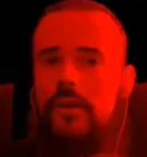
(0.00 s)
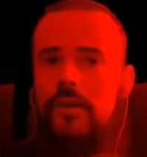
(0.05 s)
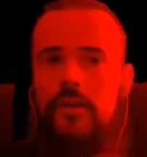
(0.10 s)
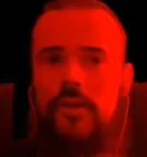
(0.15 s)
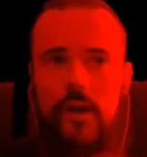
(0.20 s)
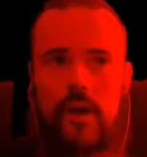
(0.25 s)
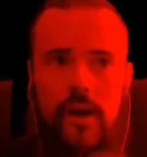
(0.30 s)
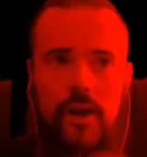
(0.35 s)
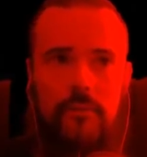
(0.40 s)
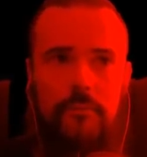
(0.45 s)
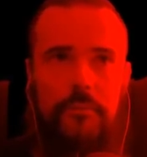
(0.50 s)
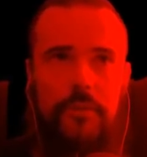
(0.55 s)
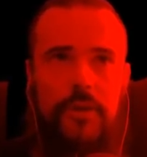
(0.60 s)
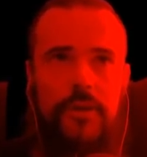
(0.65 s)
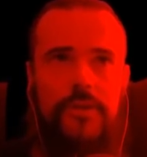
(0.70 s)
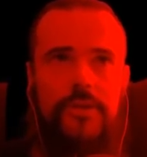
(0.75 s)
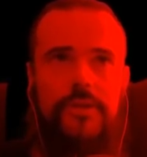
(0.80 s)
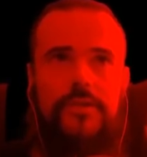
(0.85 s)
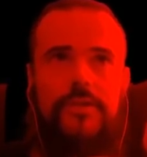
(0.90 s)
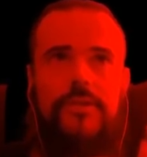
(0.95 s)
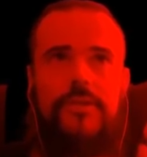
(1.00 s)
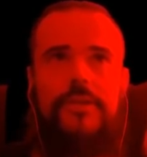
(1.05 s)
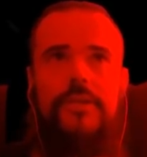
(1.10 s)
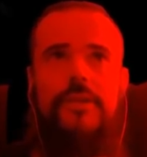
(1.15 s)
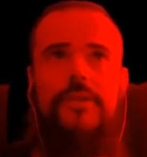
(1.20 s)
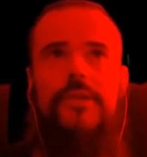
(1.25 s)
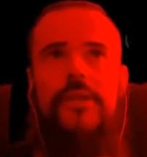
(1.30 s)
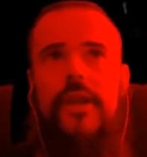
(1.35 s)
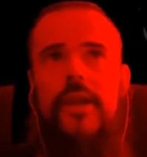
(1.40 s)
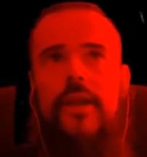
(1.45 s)
complex,
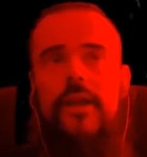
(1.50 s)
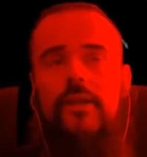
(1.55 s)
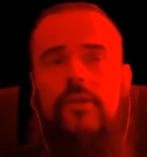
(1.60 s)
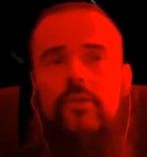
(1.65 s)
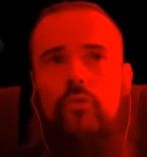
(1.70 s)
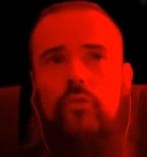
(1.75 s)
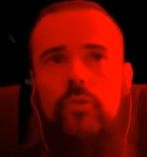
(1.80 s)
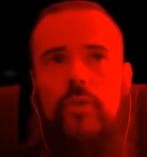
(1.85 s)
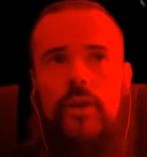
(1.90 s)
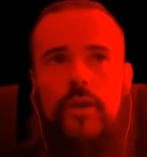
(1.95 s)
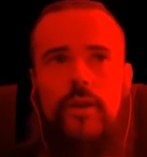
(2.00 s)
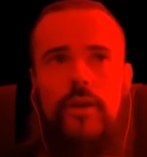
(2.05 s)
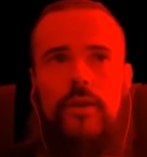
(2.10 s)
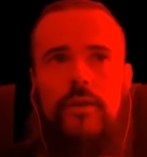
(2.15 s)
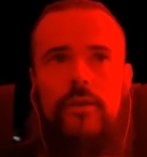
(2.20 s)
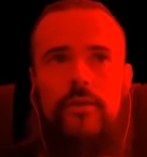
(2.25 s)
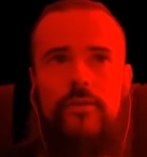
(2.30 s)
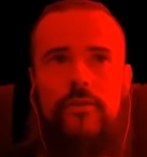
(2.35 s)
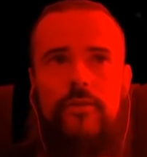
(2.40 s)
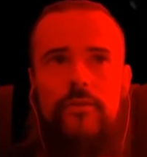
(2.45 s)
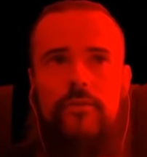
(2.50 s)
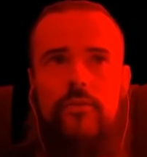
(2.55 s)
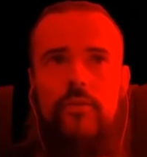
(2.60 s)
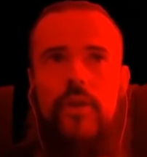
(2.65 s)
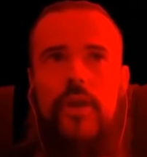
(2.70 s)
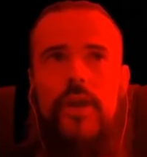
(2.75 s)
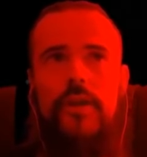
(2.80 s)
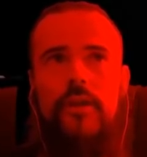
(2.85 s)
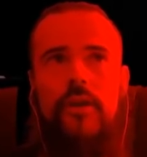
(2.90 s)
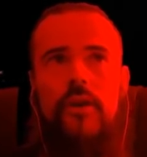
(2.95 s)
detailed
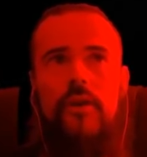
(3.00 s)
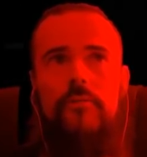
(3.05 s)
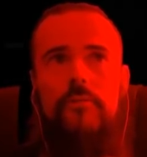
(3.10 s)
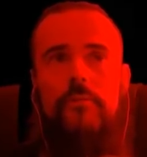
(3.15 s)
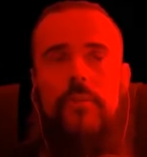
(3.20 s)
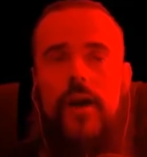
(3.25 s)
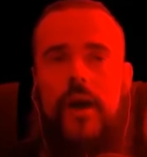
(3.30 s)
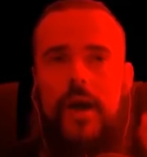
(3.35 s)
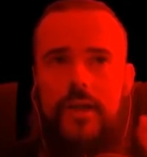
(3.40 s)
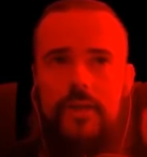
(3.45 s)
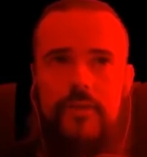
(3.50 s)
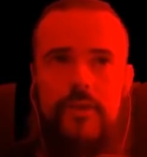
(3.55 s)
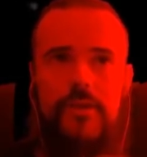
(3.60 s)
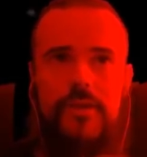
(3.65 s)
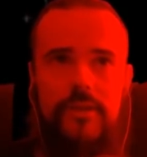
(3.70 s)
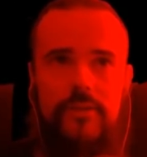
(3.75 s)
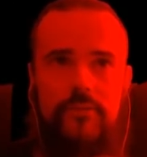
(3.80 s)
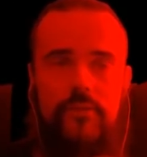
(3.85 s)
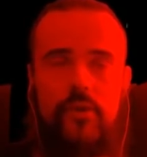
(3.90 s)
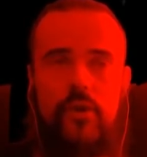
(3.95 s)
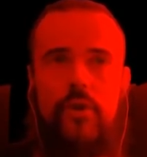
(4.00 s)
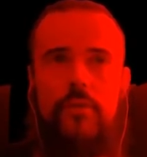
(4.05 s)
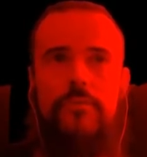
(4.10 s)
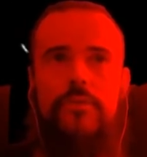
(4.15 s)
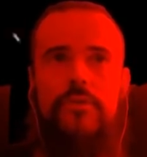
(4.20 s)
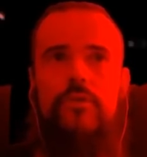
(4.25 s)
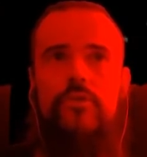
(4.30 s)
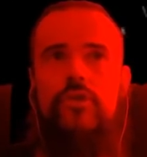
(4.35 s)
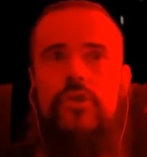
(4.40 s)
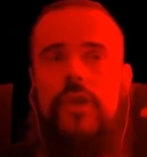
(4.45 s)
thread on Path of Exile forum,
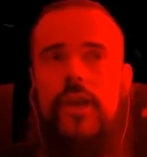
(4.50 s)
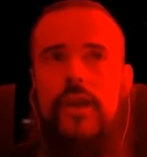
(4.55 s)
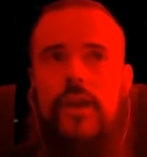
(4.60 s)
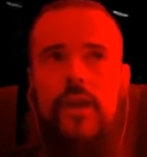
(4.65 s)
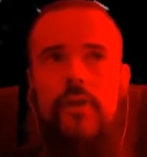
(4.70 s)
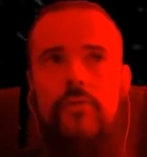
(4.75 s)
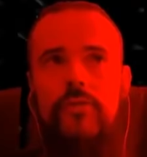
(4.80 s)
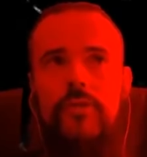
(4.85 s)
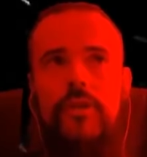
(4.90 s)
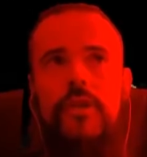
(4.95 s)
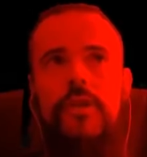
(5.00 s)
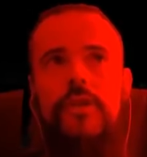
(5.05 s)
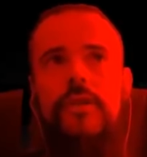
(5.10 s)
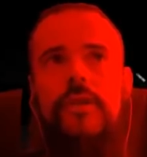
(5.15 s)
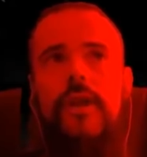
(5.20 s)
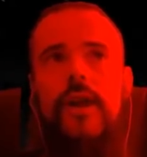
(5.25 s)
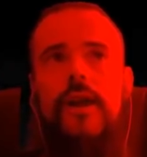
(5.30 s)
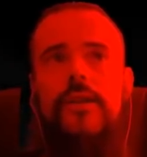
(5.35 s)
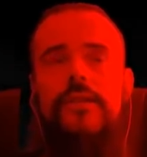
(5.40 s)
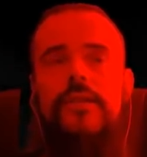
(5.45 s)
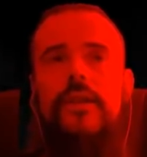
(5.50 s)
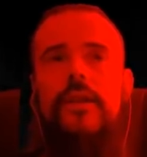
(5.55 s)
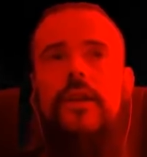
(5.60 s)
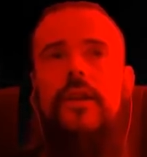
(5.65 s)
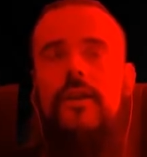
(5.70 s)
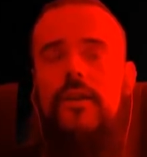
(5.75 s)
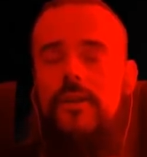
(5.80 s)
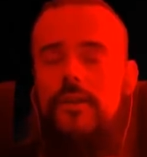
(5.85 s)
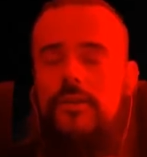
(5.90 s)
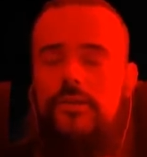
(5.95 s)
so check out the link, guys.
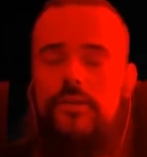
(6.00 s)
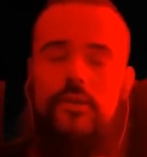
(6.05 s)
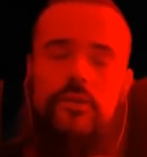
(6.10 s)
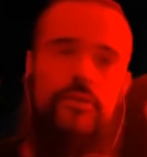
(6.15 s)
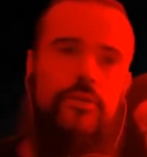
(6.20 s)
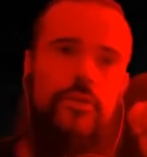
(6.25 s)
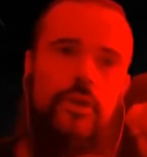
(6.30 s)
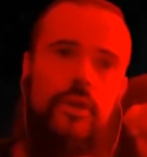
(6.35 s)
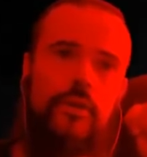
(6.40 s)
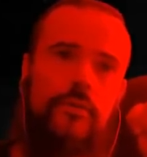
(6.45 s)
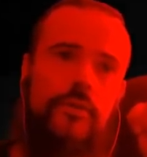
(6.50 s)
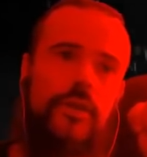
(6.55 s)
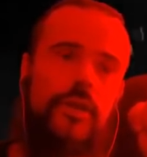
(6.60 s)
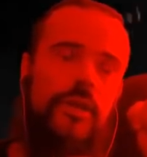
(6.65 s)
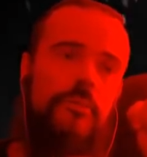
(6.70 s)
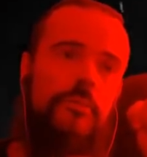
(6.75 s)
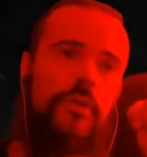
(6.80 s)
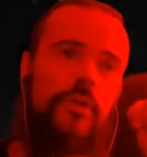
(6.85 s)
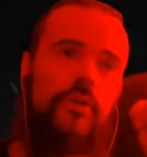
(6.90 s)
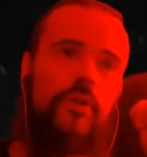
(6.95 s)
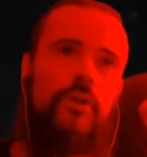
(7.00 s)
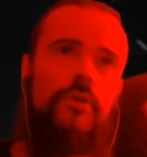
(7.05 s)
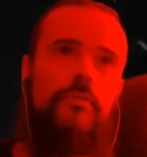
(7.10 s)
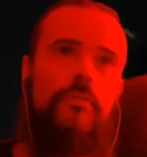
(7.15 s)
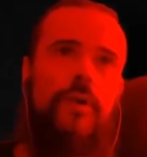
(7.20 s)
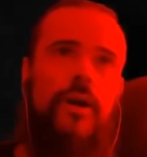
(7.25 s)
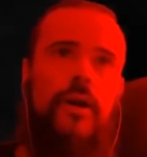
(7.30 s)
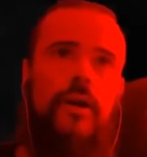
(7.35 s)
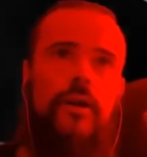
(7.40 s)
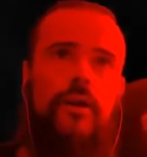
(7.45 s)
It's also available on
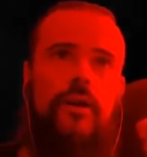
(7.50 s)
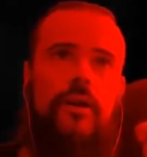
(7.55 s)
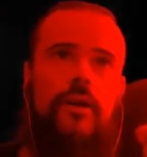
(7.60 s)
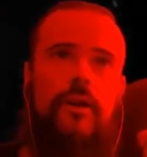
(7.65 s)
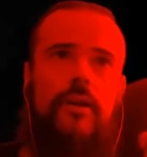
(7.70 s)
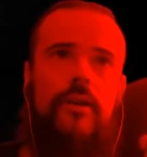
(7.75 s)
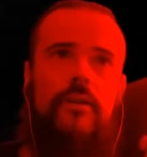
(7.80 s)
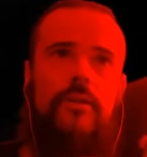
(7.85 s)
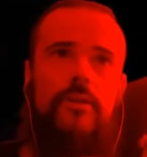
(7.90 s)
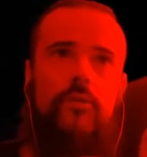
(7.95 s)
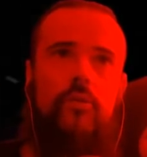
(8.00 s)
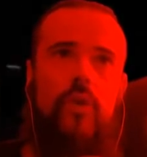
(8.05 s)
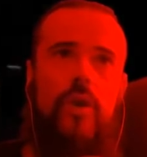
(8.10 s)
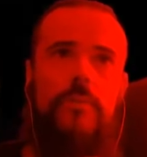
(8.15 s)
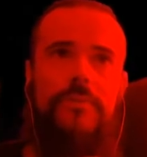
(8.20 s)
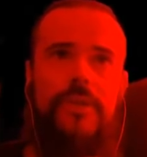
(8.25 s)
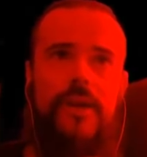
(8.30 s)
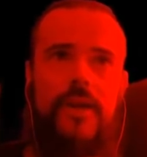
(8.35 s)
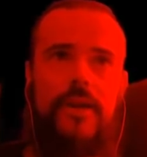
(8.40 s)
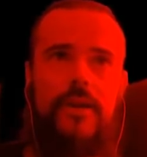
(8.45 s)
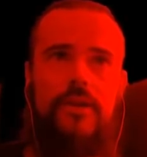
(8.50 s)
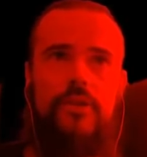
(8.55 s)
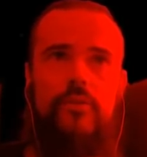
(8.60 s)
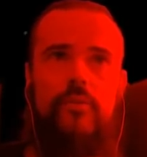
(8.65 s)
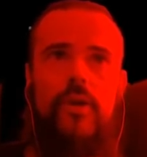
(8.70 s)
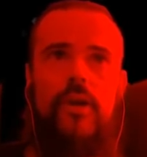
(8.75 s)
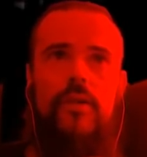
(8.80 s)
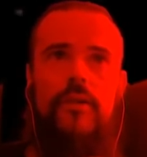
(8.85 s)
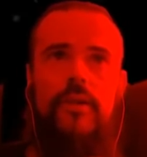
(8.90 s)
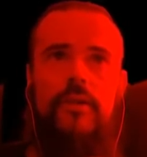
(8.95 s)
my website as
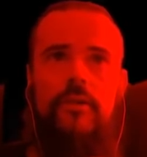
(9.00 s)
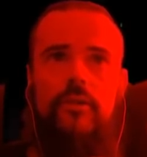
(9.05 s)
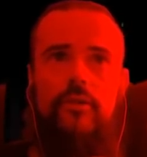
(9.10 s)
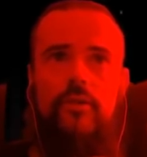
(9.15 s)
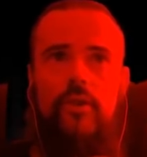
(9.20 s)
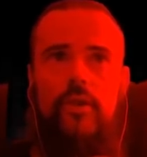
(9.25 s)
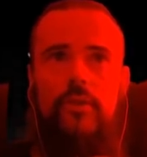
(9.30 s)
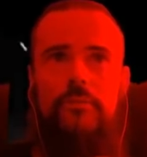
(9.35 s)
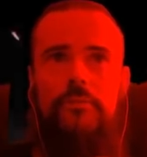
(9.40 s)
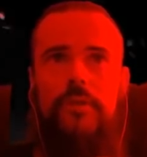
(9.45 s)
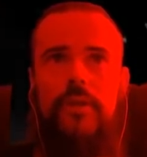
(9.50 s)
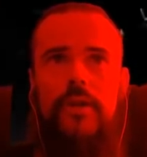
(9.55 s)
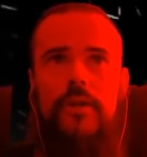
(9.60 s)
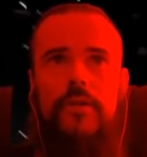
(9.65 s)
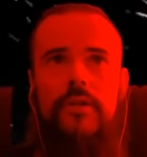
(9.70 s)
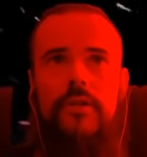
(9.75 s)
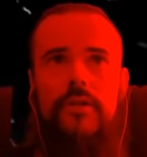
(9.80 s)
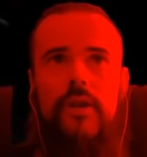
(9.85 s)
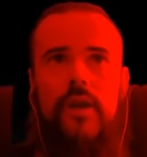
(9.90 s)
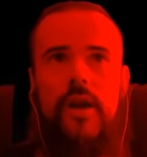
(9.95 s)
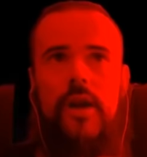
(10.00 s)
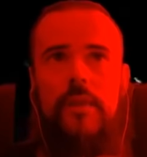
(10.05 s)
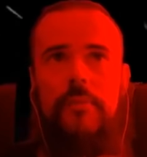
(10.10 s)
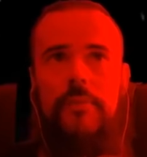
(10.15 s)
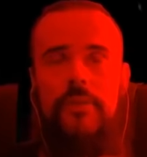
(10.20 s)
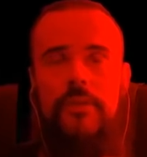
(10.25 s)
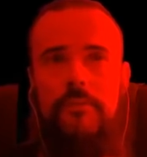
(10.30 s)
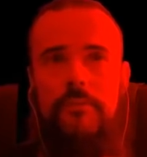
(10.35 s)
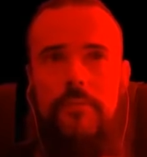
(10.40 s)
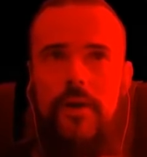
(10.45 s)
well,
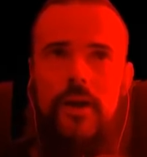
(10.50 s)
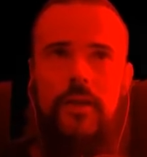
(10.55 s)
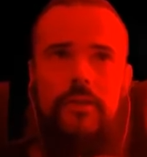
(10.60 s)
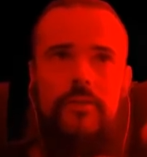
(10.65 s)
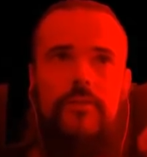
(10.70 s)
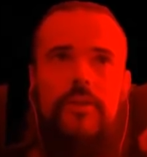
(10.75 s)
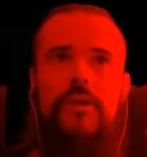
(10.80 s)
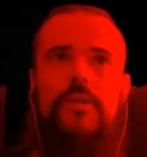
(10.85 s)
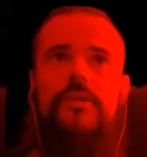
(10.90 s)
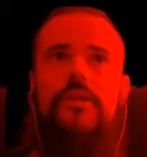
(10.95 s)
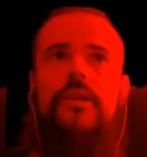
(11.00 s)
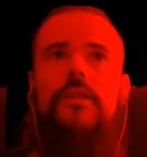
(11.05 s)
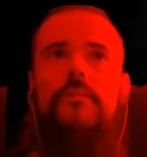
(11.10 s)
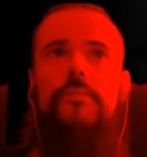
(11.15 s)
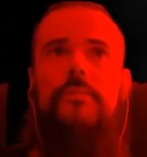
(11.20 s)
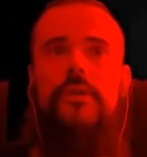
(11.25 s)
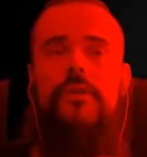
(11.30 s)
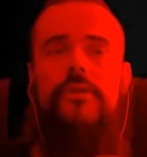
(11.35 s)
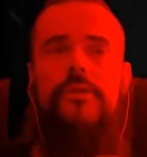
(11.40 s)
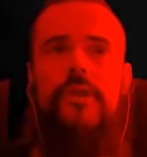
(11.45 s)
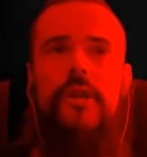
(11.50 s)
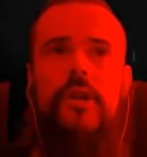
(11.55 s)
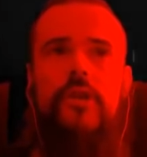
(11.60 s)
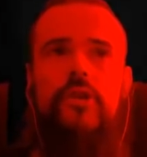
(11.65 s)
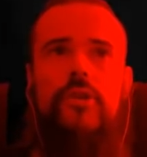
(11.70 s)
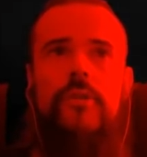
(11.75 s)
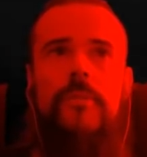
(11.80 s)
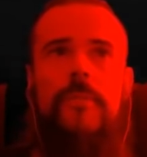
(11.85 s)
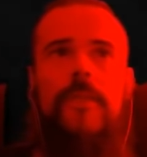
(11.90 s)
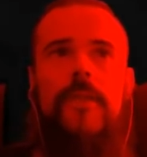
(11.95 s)
angryroleplayer.com, in the Path of Exile build section.